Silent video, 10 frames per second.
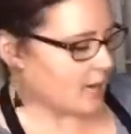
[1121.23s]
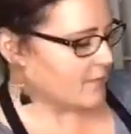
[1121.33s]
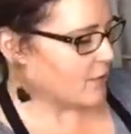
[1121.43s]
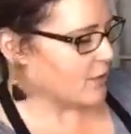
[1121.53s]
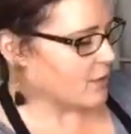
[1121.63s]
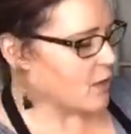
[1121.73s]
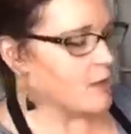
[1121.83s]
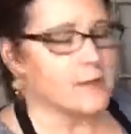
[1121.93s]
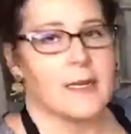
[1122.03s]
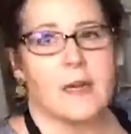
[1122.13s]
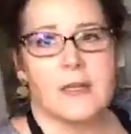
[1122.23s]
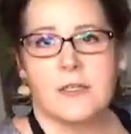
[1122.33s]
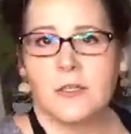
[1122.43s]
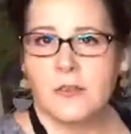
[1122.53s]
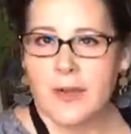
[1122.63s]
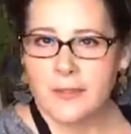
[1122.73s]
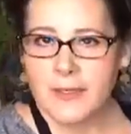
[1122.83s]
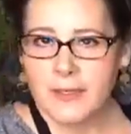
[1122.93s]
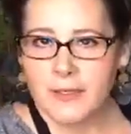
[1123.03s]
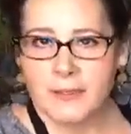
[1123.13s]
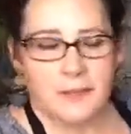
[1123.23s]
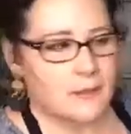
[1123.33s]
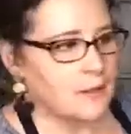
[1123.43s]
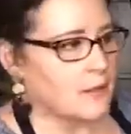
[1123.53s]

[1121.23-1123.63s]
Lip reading: I've heard it called dark and decrepit.